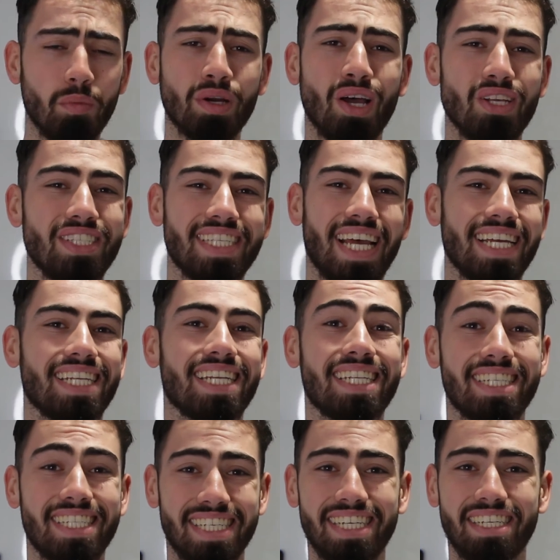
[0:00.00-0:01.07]
Norman Cousins has a
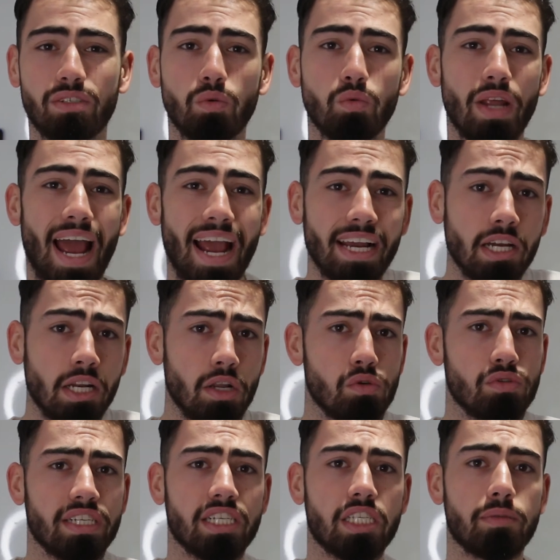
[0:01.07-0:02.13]
disease called
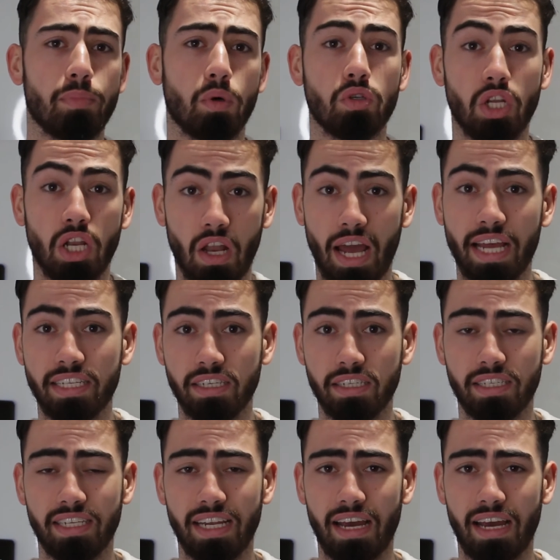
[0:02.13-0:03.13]
ankylosing spondylitis.